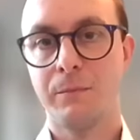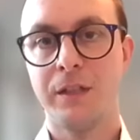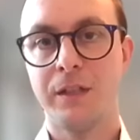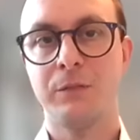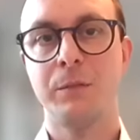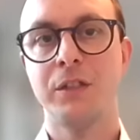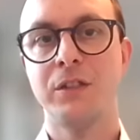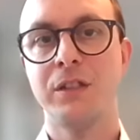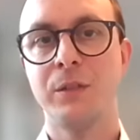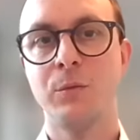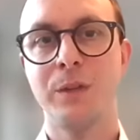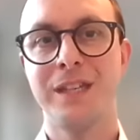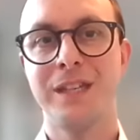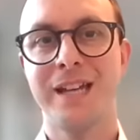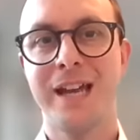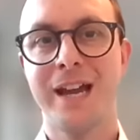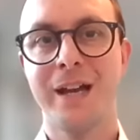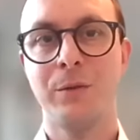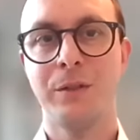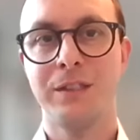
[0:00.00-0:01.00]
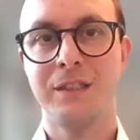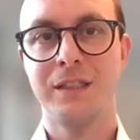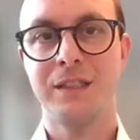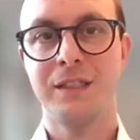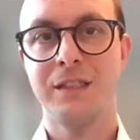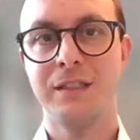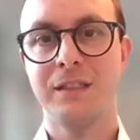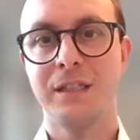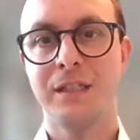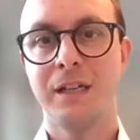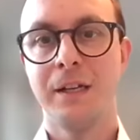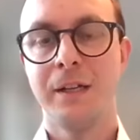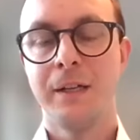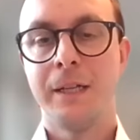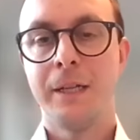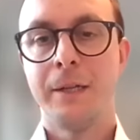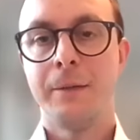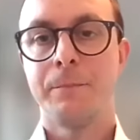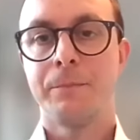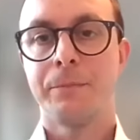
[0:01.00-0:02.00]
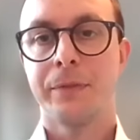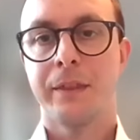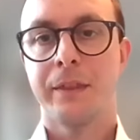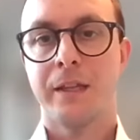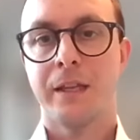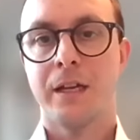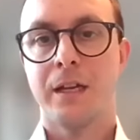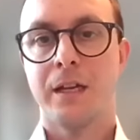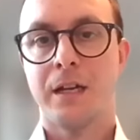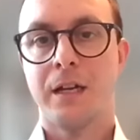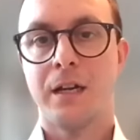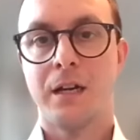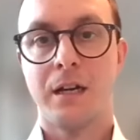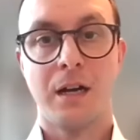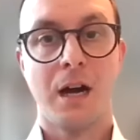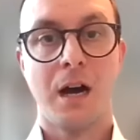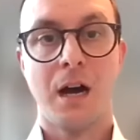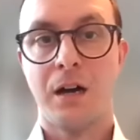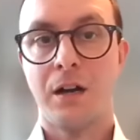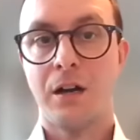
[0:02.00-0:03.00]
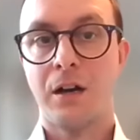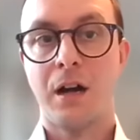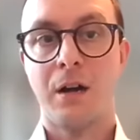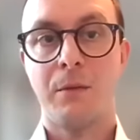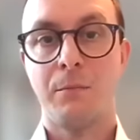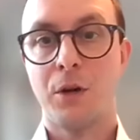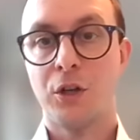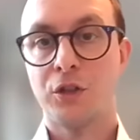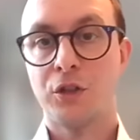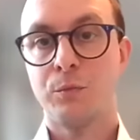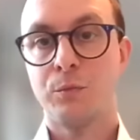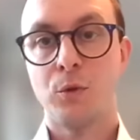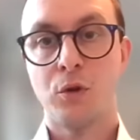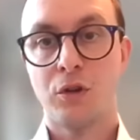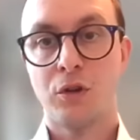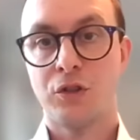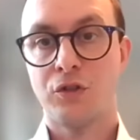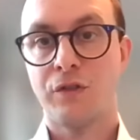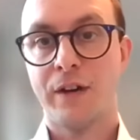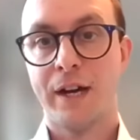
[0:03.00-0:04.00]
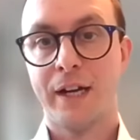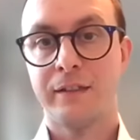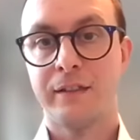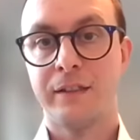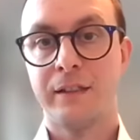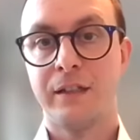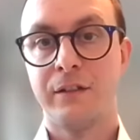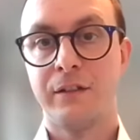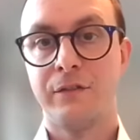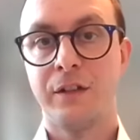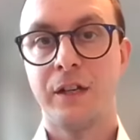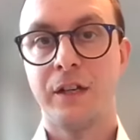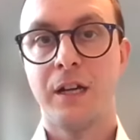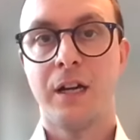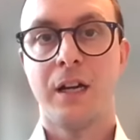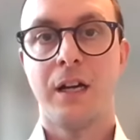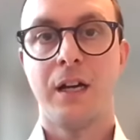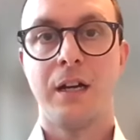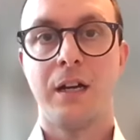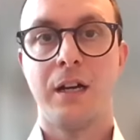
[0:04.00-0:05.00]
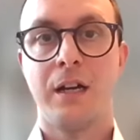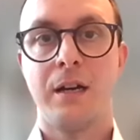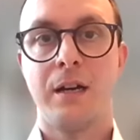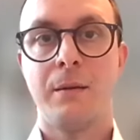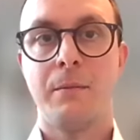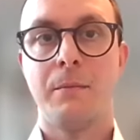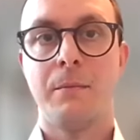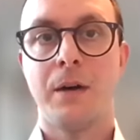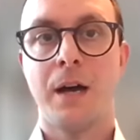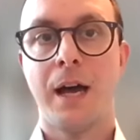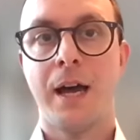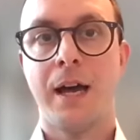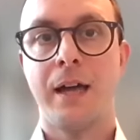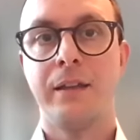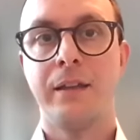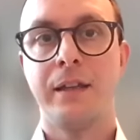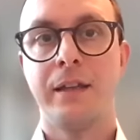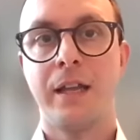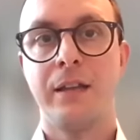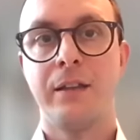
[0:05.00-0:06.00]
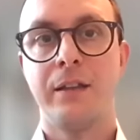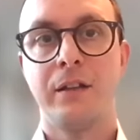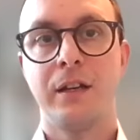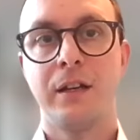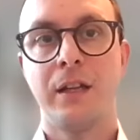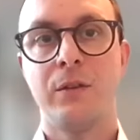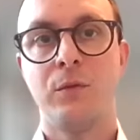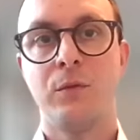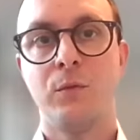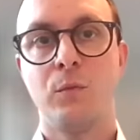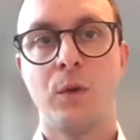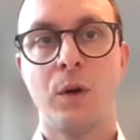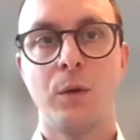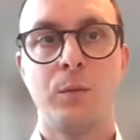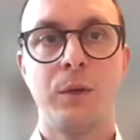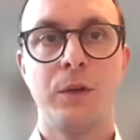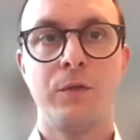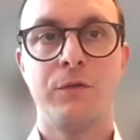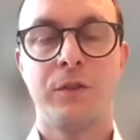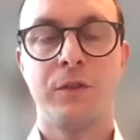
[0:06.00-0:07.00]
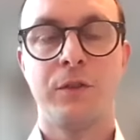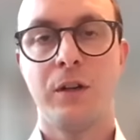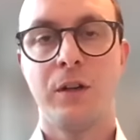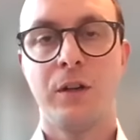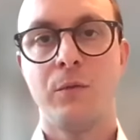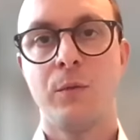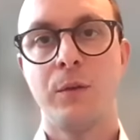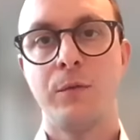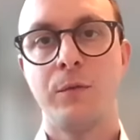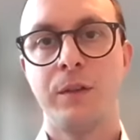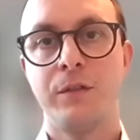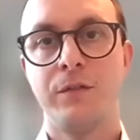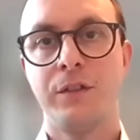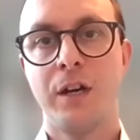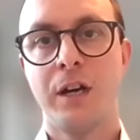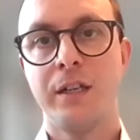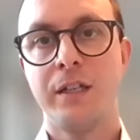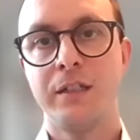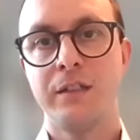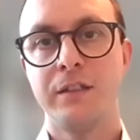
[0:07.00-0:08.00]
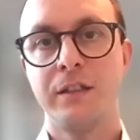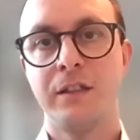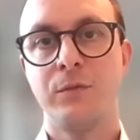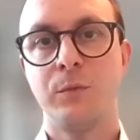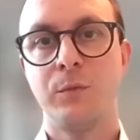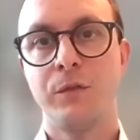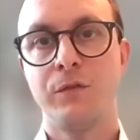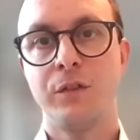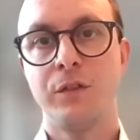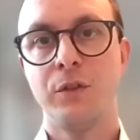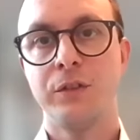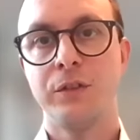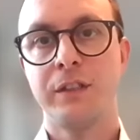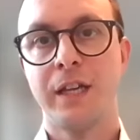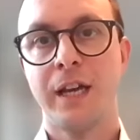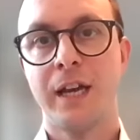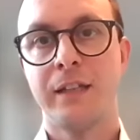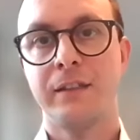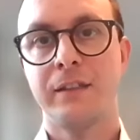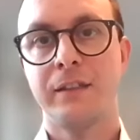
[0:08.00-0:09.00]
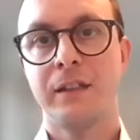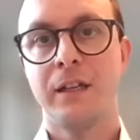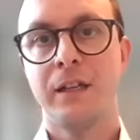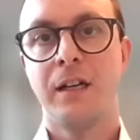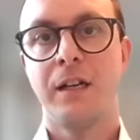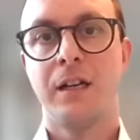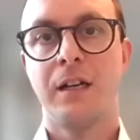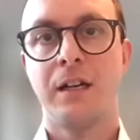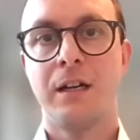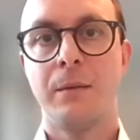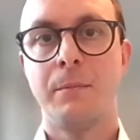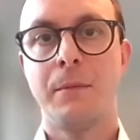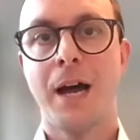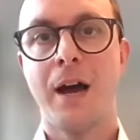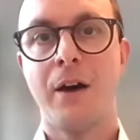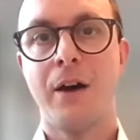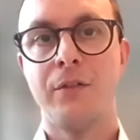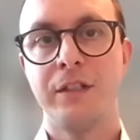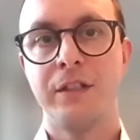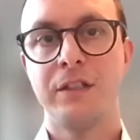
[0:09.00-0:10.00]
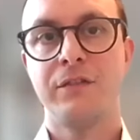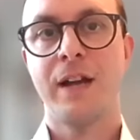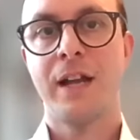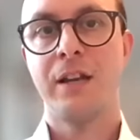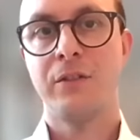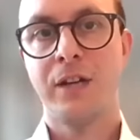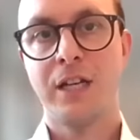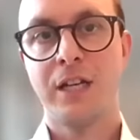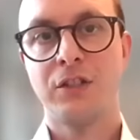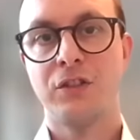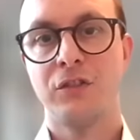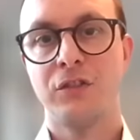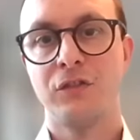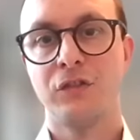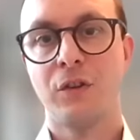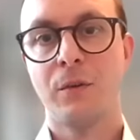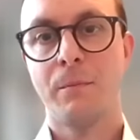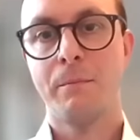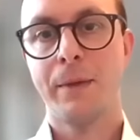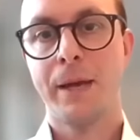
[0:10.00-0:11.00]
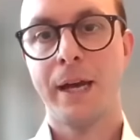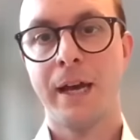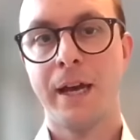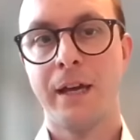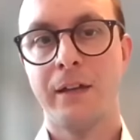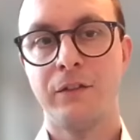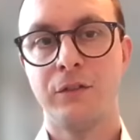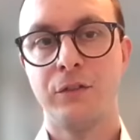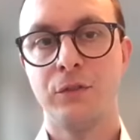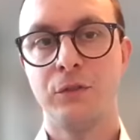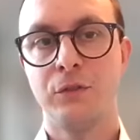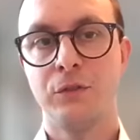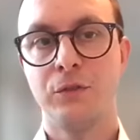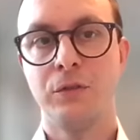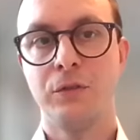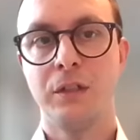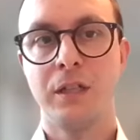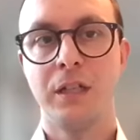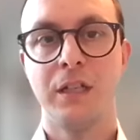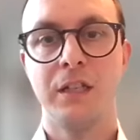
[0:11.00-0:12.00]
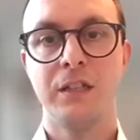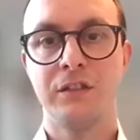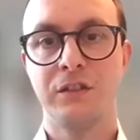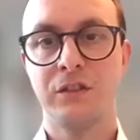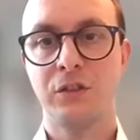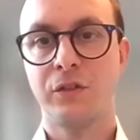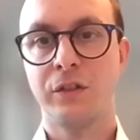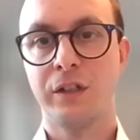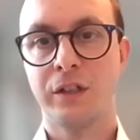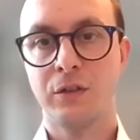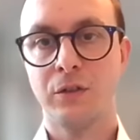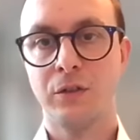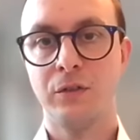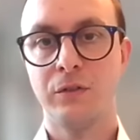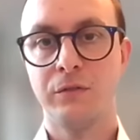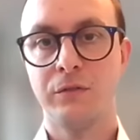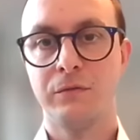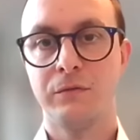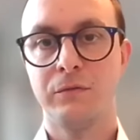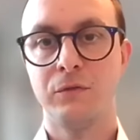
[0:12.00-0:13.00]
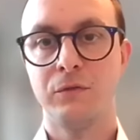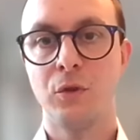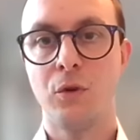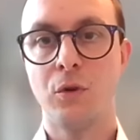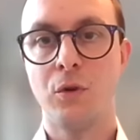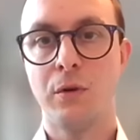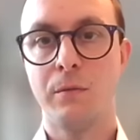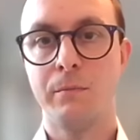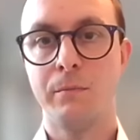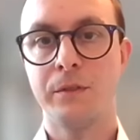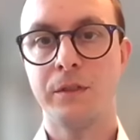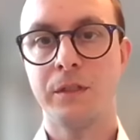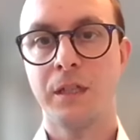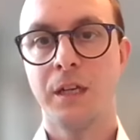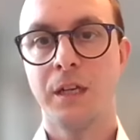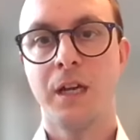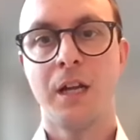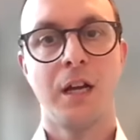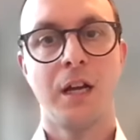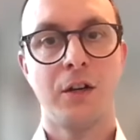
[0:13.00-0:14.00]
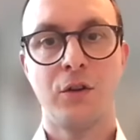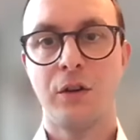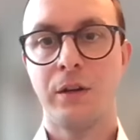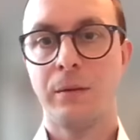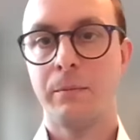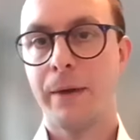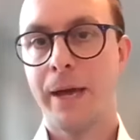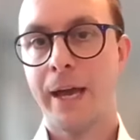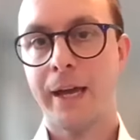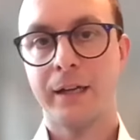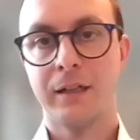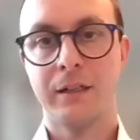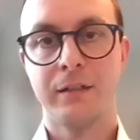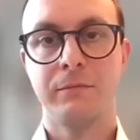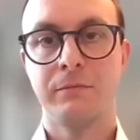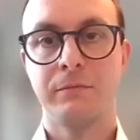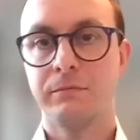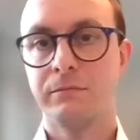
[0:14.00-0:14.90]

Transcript: especially within equities, are much more attractive. And what we've done is we've looked at how these valuations compare to historical norms going back